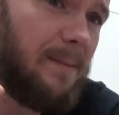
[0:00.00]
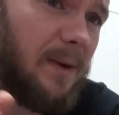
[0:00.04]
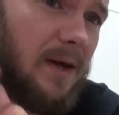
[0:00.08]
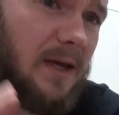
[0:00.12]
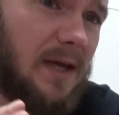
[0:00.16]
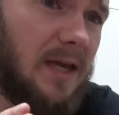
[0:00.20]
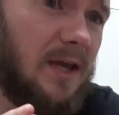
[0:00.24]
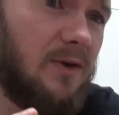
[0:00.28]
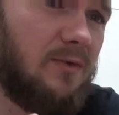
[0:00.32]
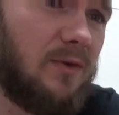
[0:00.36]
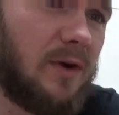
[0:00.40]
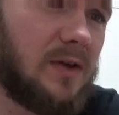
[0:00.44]

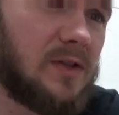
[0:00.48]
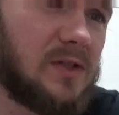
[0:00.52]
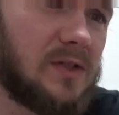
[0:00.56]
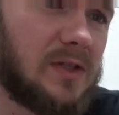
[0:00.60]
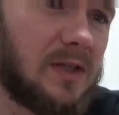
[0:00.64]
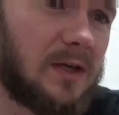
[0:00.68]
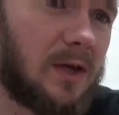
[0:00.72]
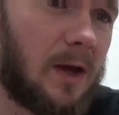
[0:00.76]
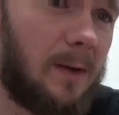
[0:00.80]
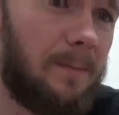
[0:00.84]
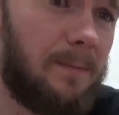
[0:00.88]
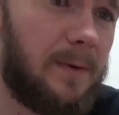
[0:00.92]
But he runs
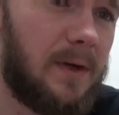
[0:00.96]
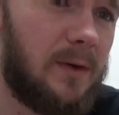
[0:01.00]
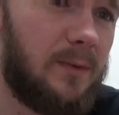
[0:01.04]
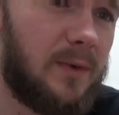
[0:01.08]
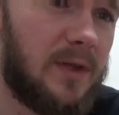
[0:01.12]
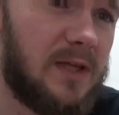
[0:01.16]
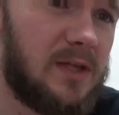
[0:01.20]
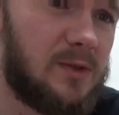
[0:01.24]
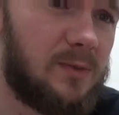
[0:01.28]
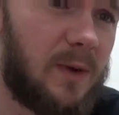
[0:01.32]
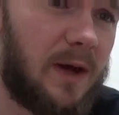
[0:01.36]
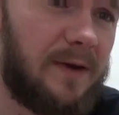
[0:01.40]
the company
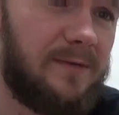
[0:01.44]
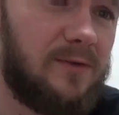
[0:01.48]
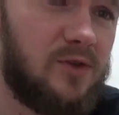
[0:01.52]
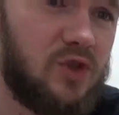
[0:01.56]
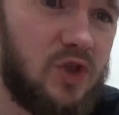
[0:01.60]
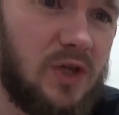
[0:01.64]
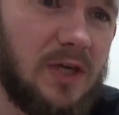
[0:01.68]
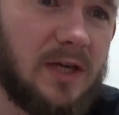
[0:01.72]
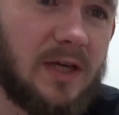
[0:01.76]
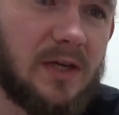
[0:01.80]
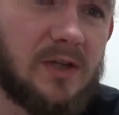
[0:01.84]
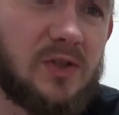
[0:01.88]
with his wife
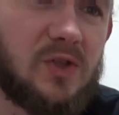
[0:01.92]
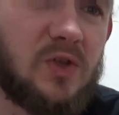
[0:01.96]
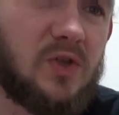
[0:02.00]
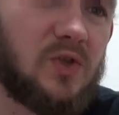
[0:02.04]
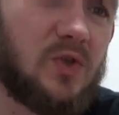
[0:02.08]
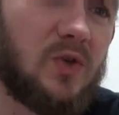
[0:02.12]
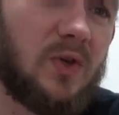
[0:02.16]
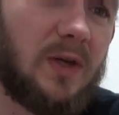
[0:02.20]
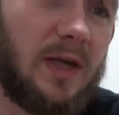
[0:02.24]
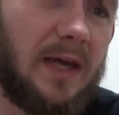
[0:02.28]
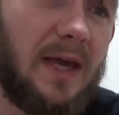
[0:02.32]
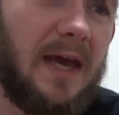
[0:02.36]
Chika
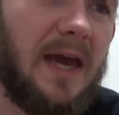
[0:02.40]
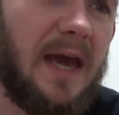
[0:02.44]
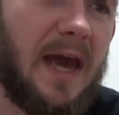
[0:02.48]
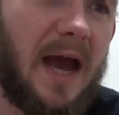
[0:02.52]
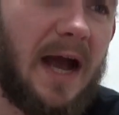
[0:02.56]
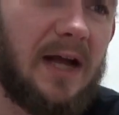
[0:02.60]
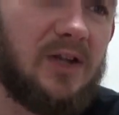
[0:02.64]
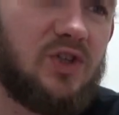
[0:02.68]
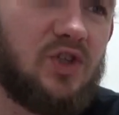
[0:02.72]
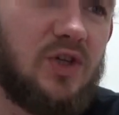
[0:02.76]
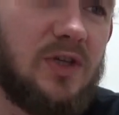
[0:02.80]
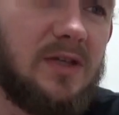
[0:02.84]
Suzuki
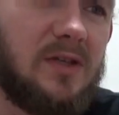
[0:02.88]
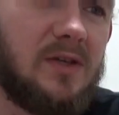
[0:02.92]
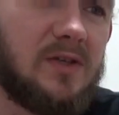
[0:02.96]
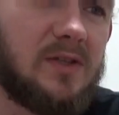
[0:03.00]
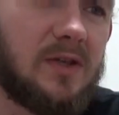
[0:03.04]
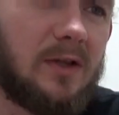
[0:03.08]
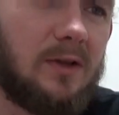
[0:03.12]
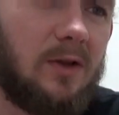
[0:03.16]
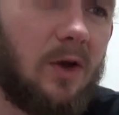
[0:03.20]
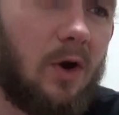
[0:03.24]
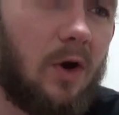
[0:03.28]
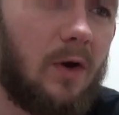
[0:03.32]
and she
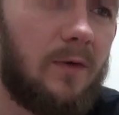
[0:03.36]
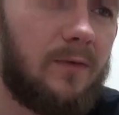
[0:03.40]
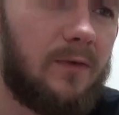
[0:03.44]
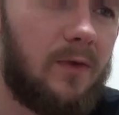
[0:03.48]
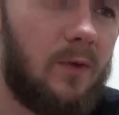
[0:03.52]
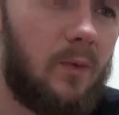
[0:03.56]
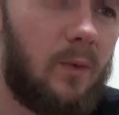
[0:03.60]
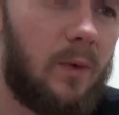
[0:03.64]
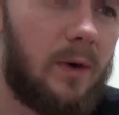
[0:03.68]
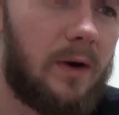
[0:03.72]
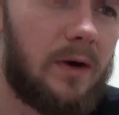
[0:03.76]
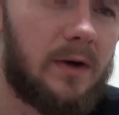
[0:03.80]
does a lot of
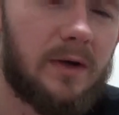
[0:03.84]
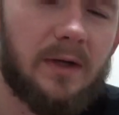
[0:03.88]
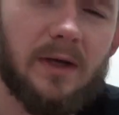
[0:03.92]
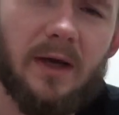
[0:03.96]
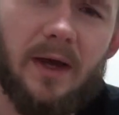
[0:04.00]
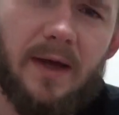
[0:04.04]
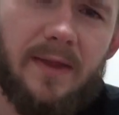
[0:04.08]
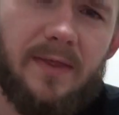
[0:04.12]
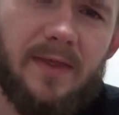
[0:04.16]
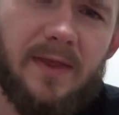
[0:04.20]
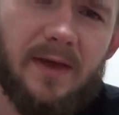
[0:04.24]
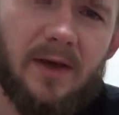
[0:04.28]
the work
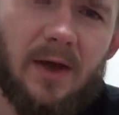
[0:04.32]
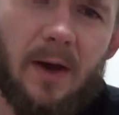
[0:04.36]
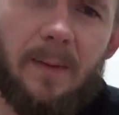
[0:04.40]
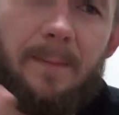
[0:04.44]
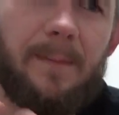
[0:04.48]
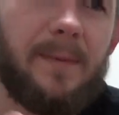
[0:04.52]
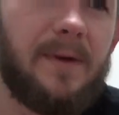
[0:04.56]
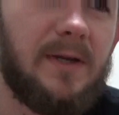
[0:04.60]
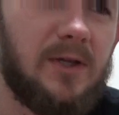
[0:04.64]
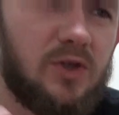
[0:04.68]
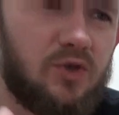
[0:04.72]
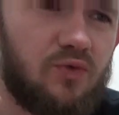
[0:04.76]
in the
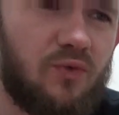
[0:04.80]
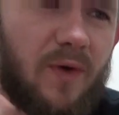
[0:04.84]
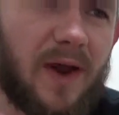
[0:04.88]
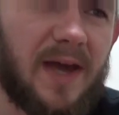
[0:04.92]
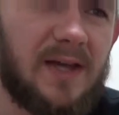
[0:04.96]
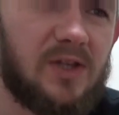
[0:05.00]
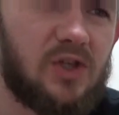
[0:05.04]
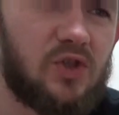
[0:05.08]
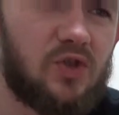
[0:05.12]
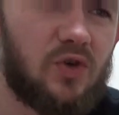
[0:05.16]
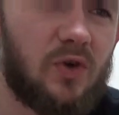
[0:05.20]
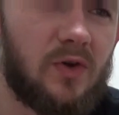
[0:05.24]
company's
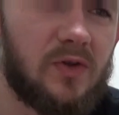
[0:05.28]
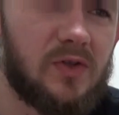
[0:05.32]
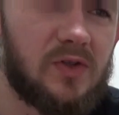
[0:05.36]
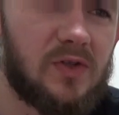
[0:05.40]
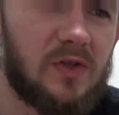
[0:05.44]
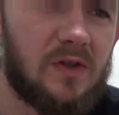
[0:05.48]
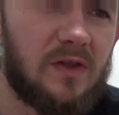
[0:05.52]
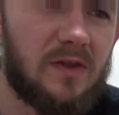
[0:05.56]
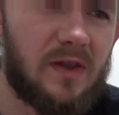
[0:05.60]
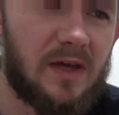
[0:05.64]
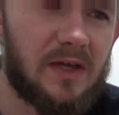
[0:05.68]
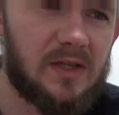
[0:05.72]

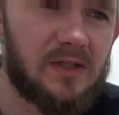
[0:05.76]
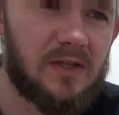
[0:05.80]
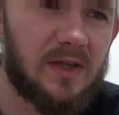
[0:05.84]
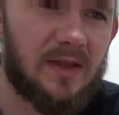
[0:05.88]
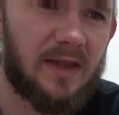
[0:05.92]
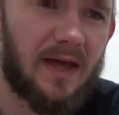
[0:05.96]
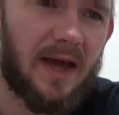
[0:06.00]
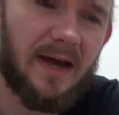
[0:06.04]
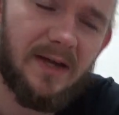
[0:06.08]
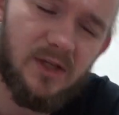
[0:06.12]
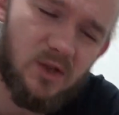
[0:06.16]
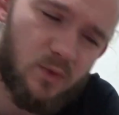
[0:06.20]
restaurants and things
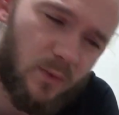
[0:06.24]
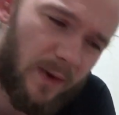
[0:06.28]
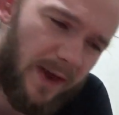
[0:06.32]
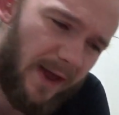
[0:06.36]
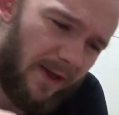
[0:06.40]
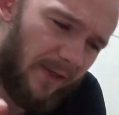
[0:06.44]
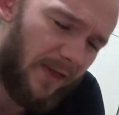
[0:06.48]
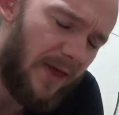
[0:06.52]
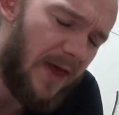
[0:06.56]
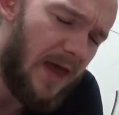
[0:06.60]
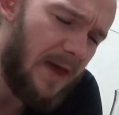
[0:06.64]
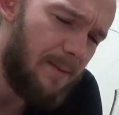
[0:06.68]
like that as
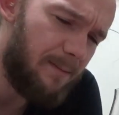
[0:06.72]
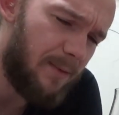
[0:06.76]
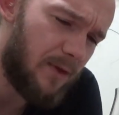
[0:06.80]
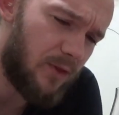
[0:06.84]
well.